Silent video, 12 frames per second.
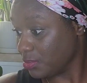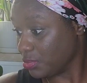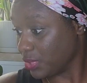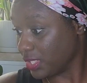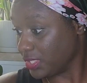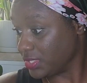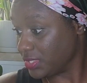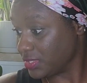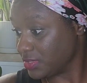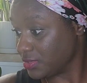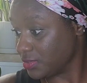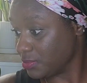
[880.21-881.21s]

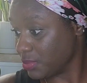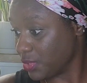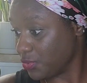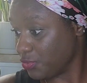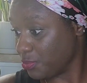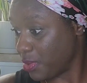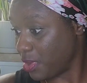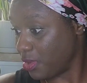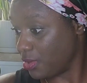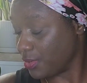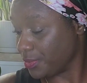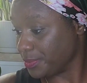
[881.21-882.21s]
Brace both
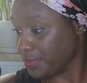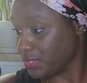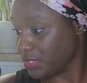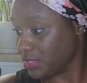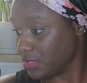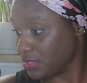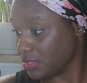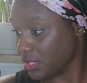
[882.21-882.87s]
palms